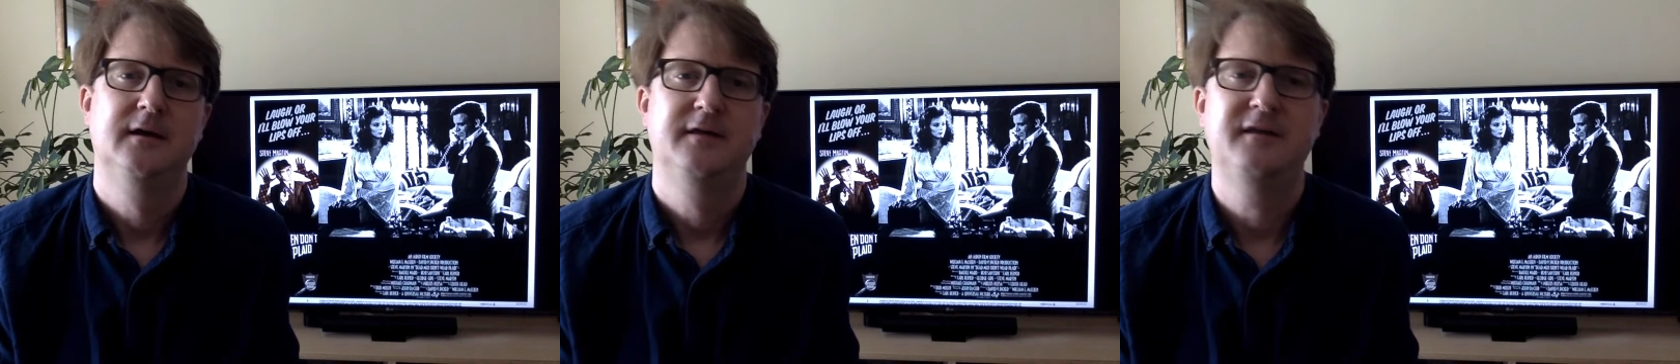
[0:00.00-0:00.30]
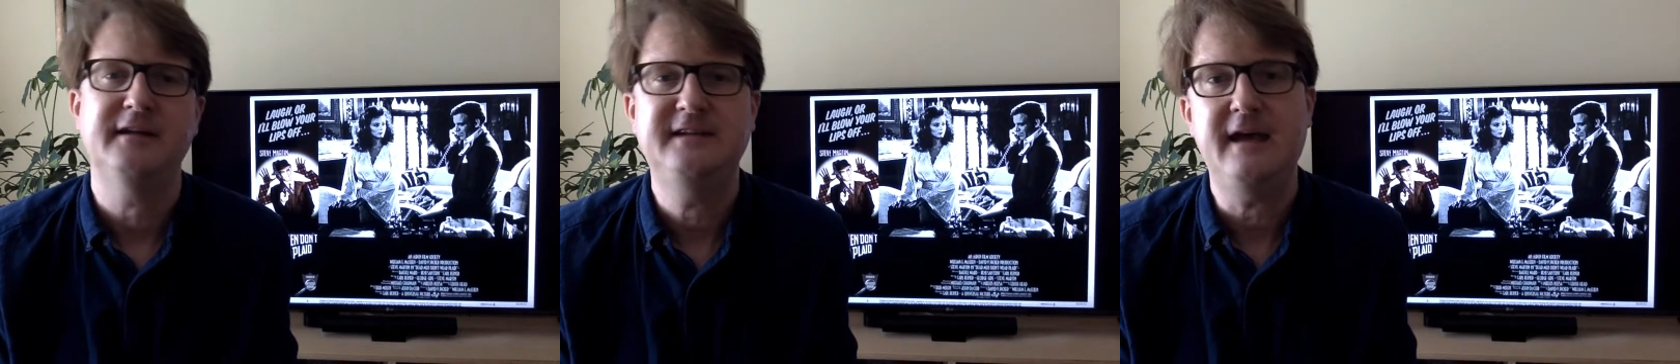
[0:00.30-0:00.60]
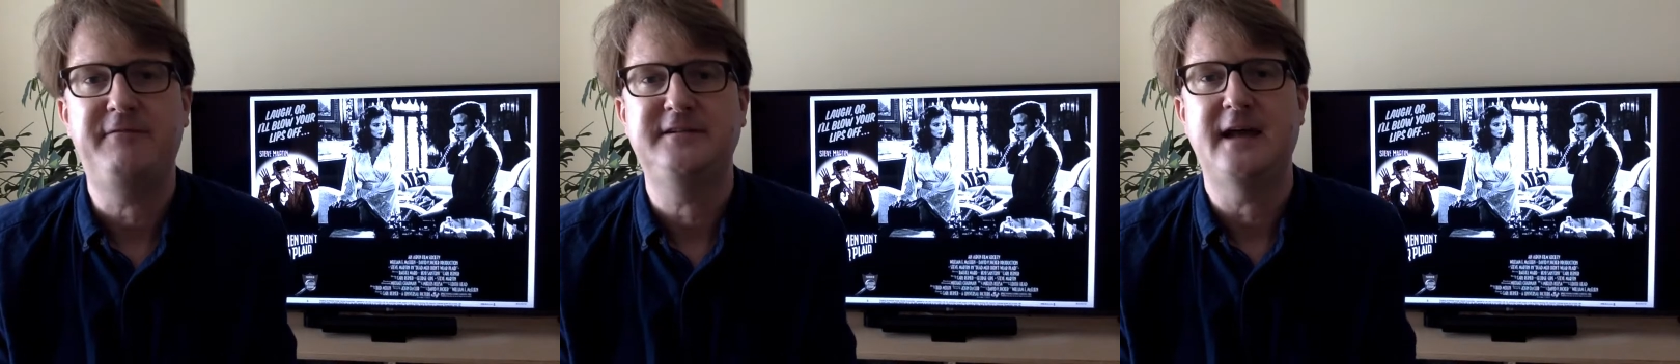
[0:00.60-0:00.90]
The
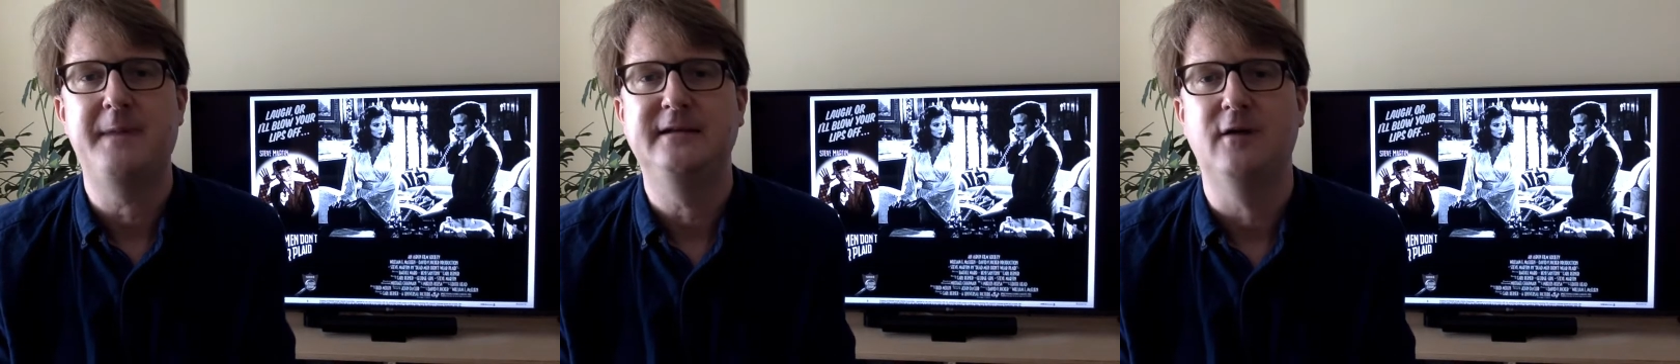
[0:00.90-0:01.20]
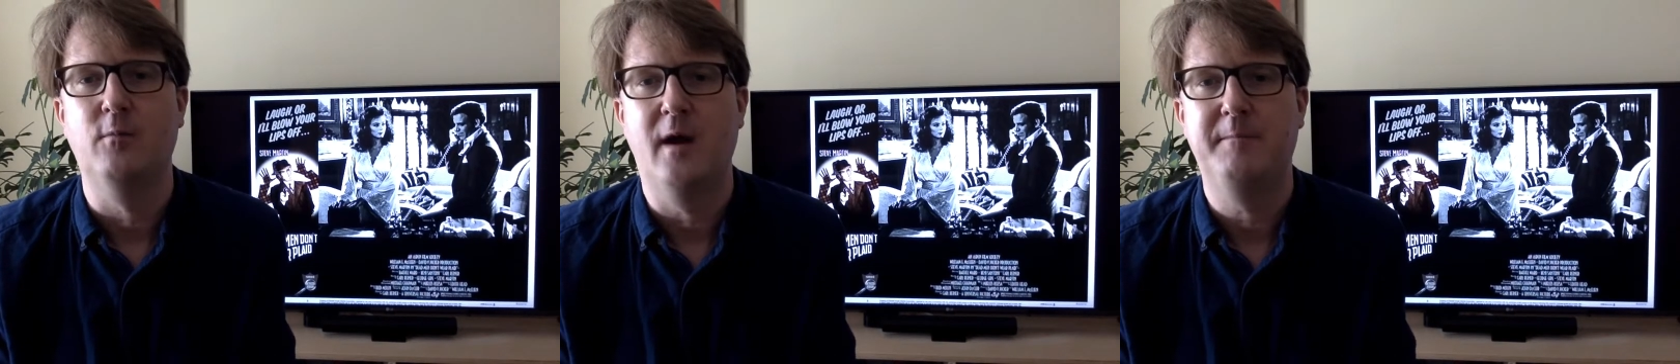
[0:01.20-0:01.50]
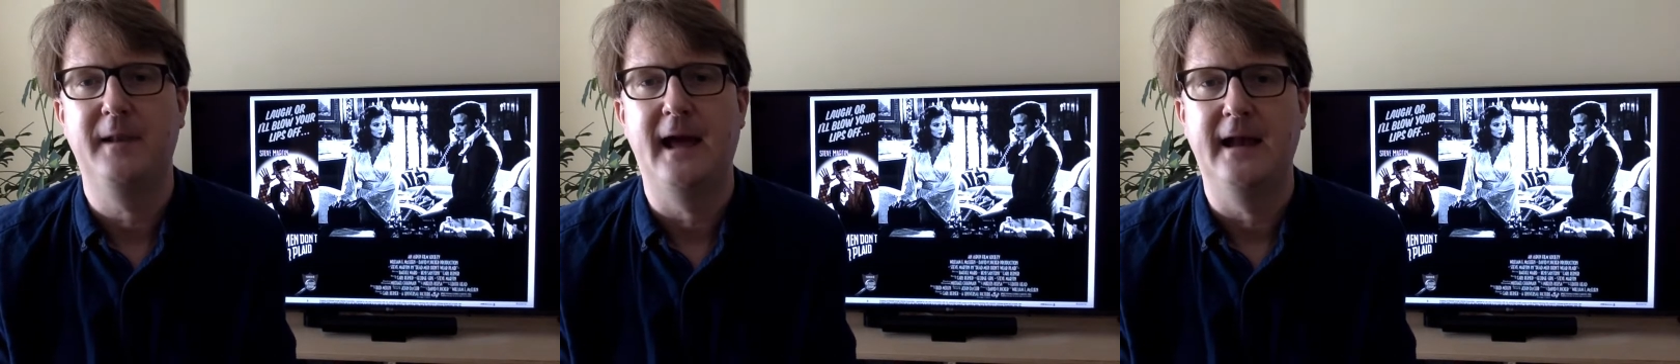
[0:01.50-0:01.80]
idea for Dead Men Don't Wear
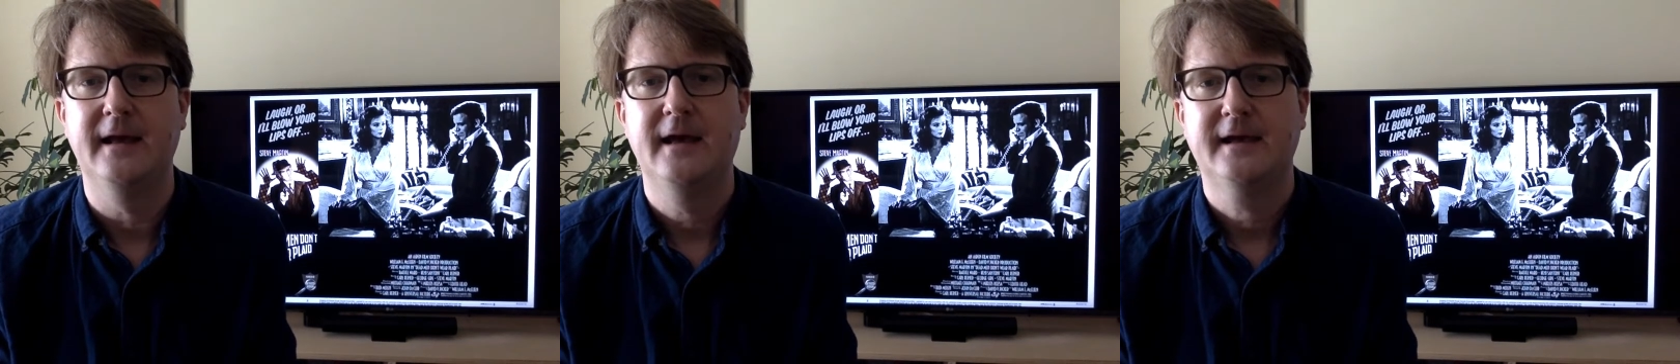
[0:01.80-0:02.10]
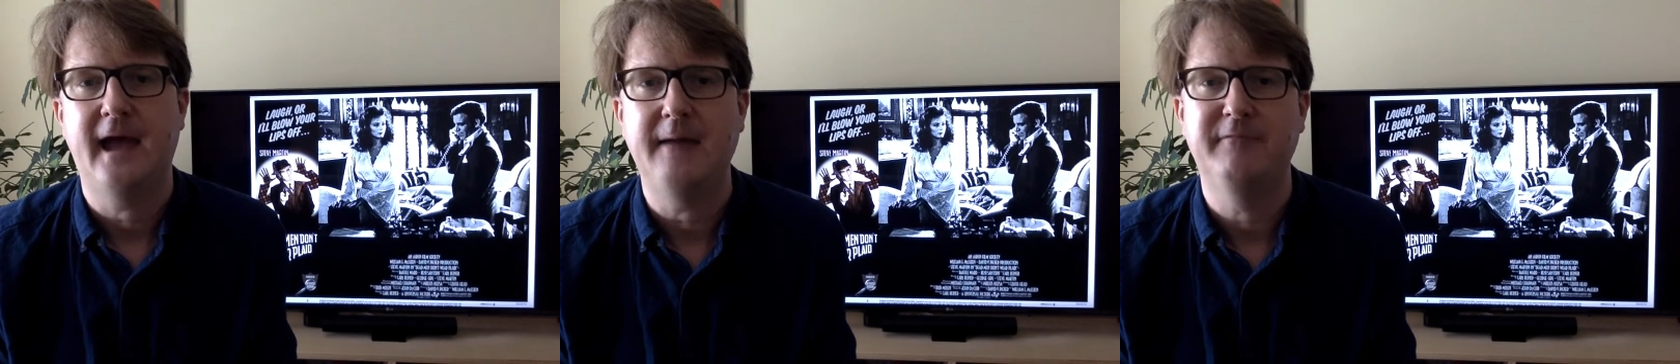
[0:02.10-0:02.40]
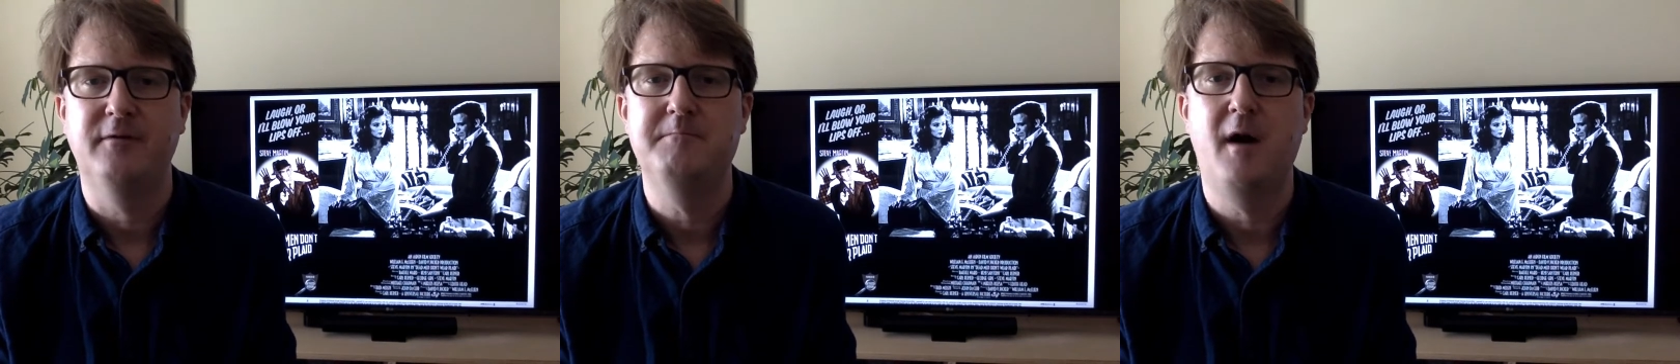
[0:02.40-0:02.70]
Plaid came
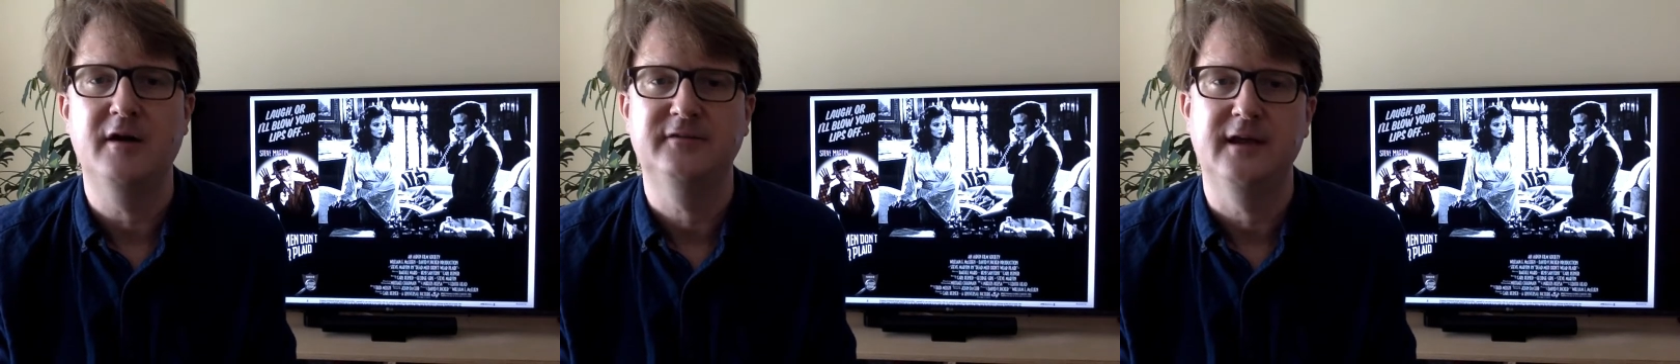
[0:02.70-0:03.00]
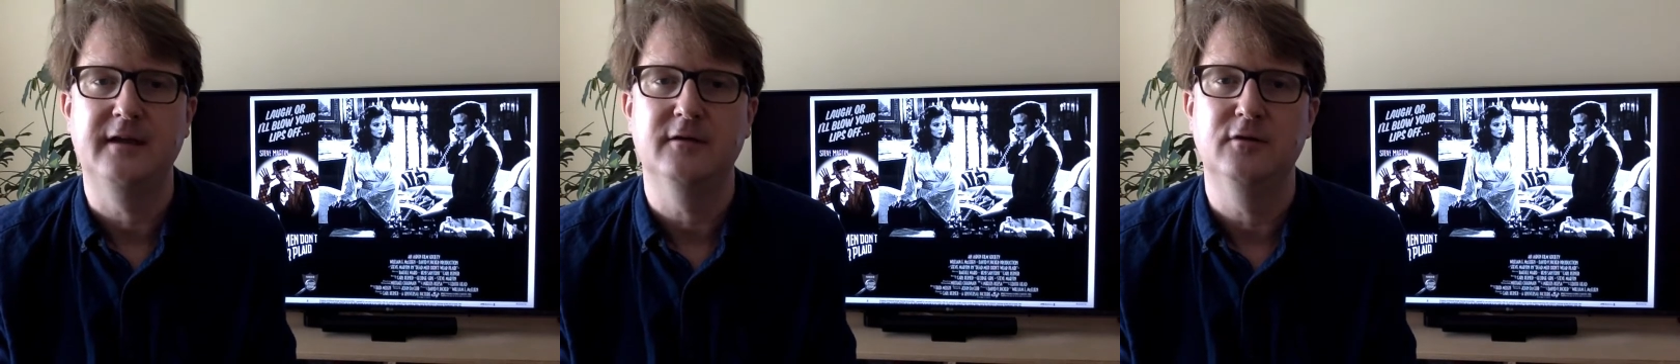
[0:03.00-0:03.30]
from Martin,